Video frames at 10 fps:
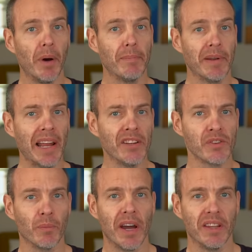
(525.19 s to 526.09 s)
My plan is
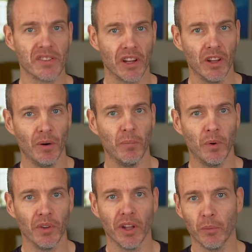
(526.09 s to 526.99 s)
to wear this a lot
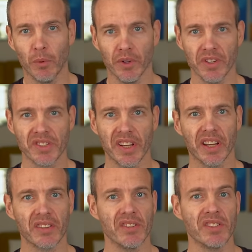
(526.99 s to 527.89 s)
more than I wore the
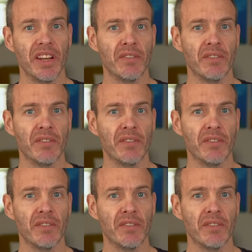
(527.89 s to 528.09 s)
6 and see